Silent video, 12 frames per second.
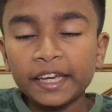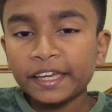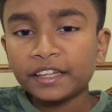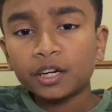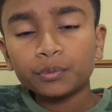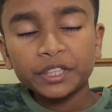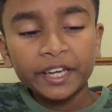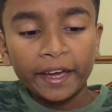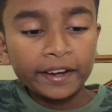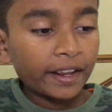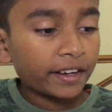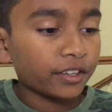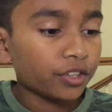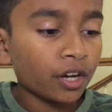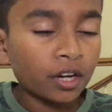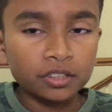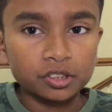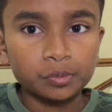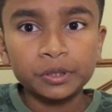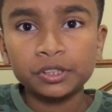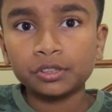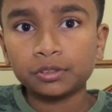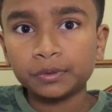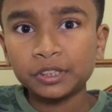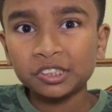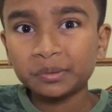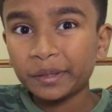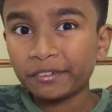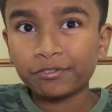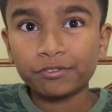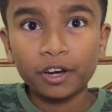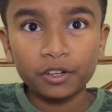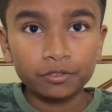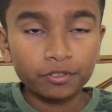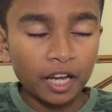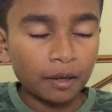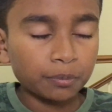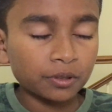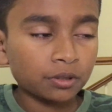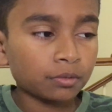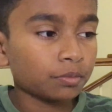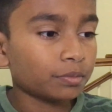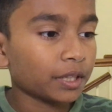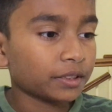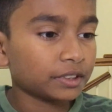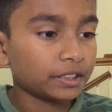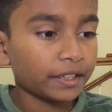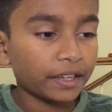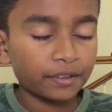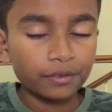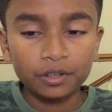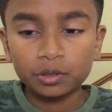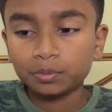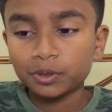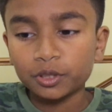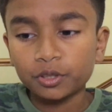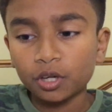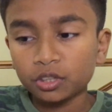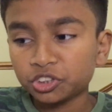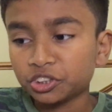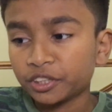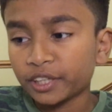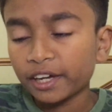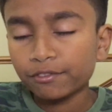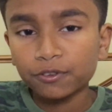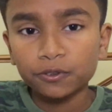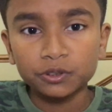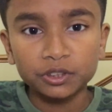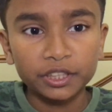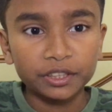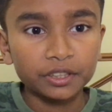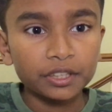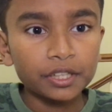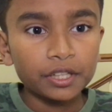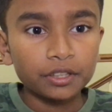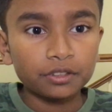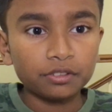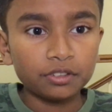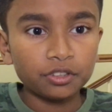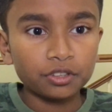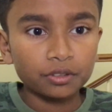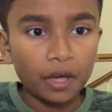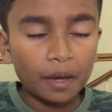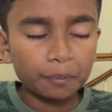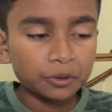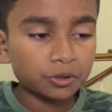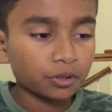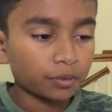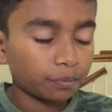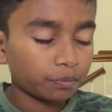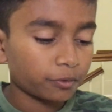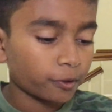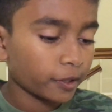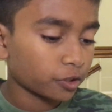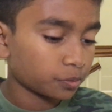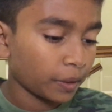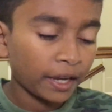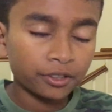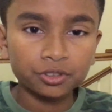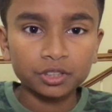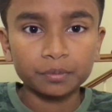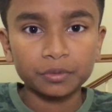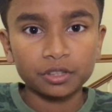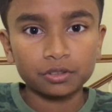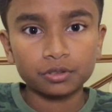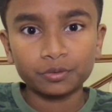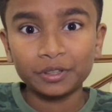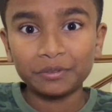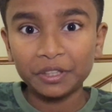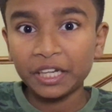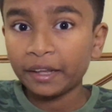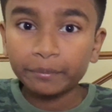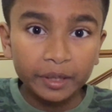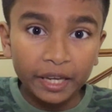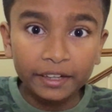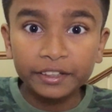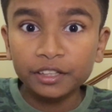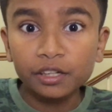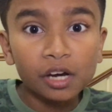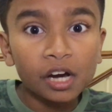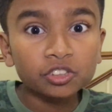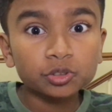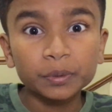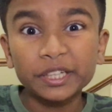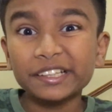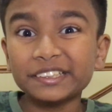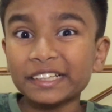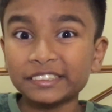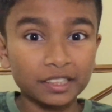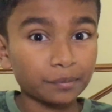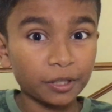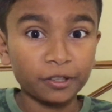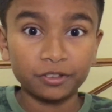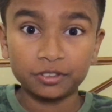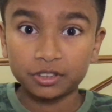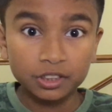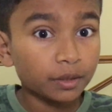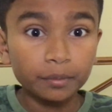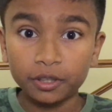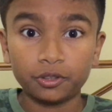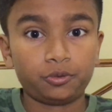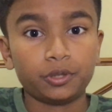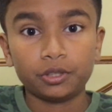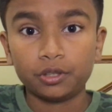hey, now we can't add a notch because we just made fun of Apple that they adopted a notch in their iPhones, and Apple's gonna treat us back or something. So we can't be adding the notch, but let's add something similar to a